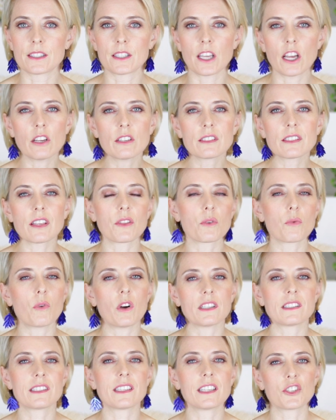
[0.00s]
Those are the
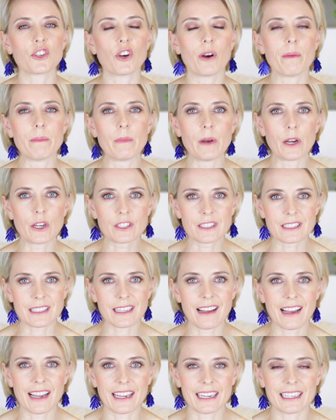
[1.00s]
ones that you're most
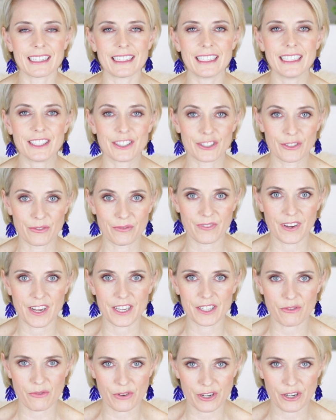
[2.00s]
likely to
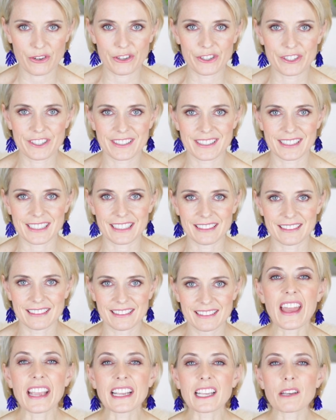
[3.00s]
find recruiters in.
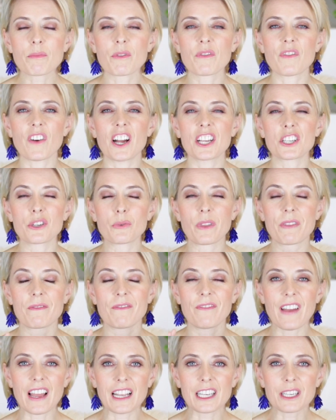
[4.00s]
They can provide you with
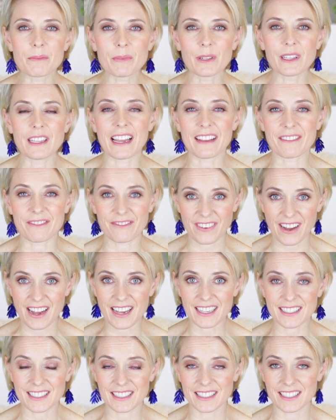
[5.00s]
valuable
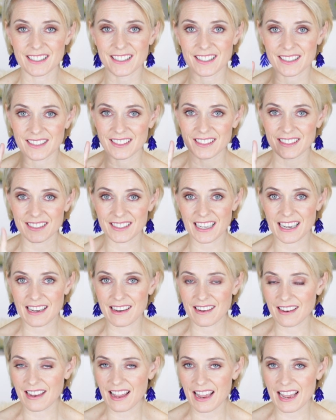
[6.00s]
advice and assistance
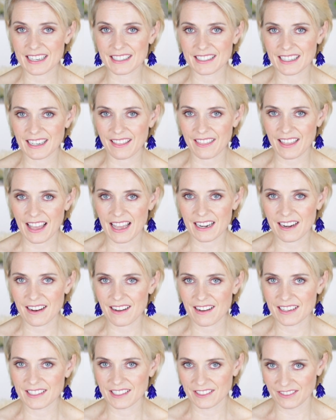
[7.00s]
in landing that
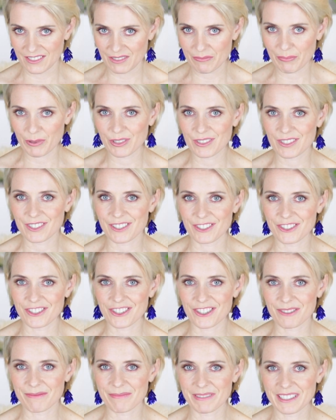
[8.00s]
ideal sponsored
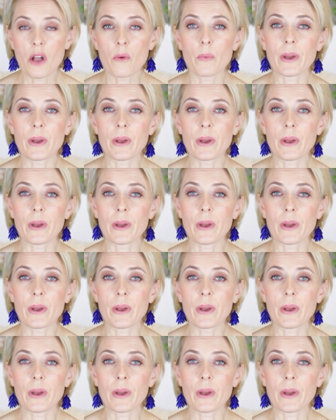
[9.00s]
job.